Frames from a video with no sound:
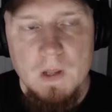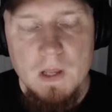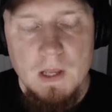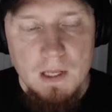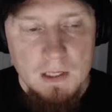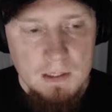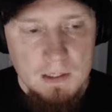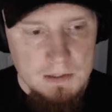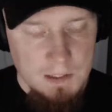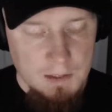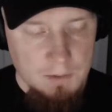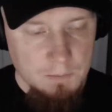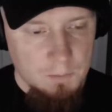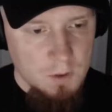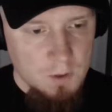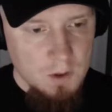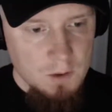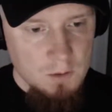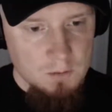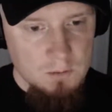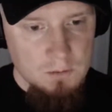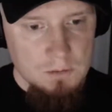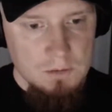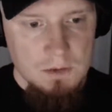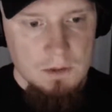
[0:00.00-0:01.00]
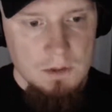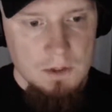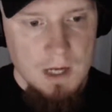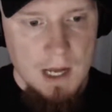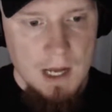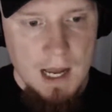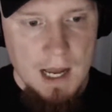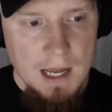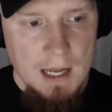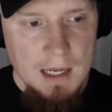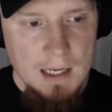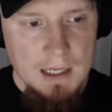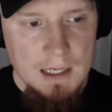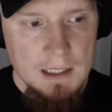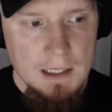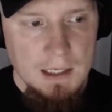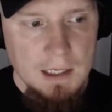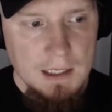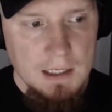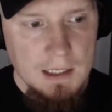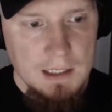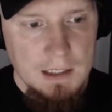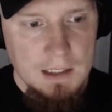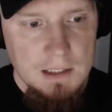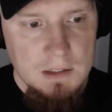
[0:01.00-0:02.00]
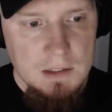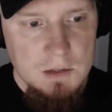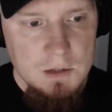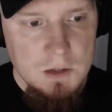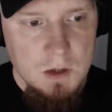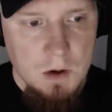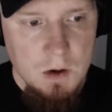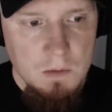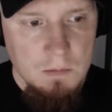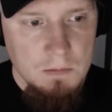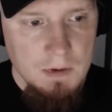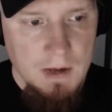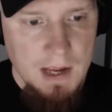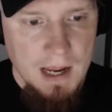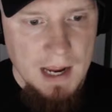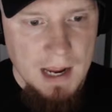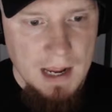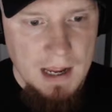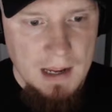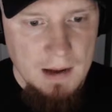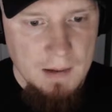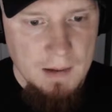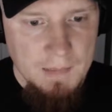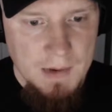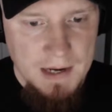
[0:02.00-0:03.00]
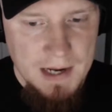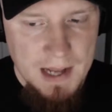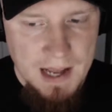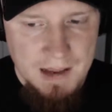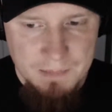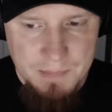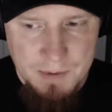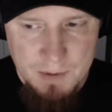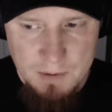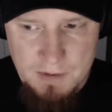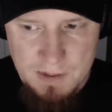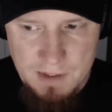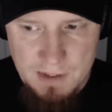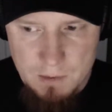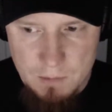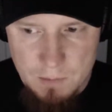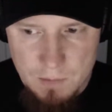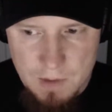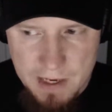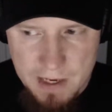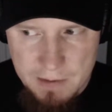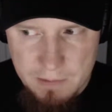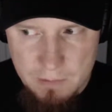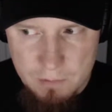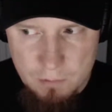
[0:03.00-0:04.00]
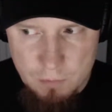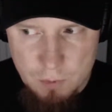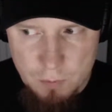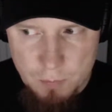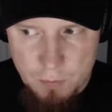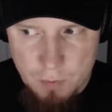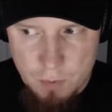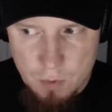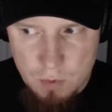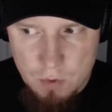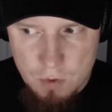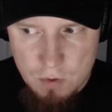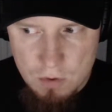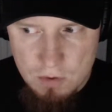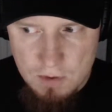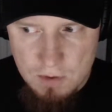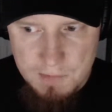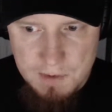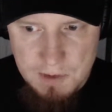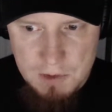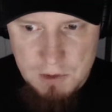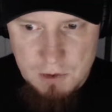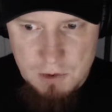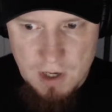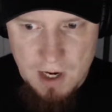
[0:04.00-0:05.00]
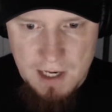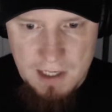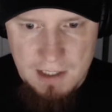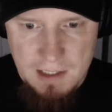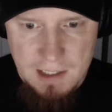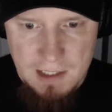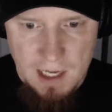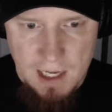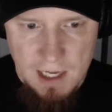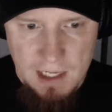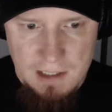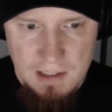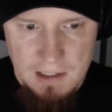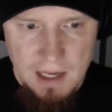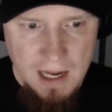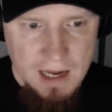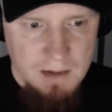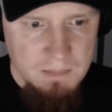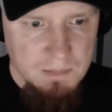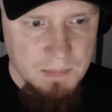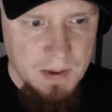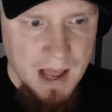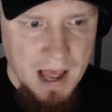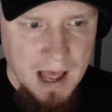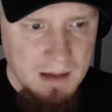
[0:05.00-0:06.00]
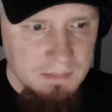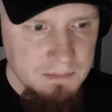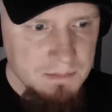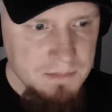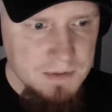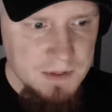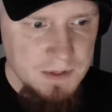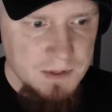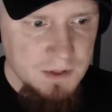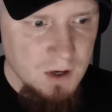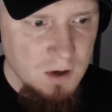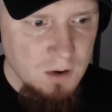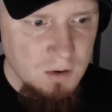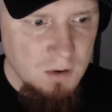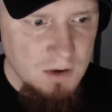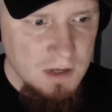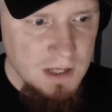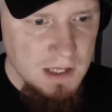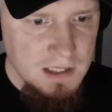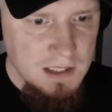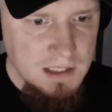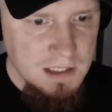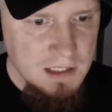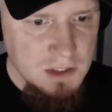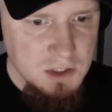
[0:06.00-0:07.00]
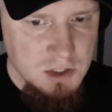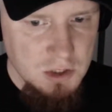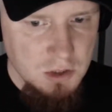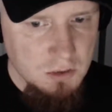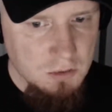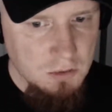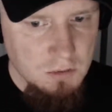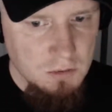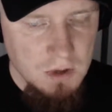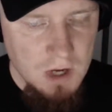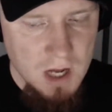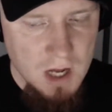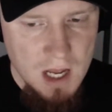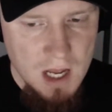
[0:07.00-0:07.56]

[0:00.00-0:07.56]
It's like, whoa, am I not building the right rapport? Let me try again. Hey, Bob, did you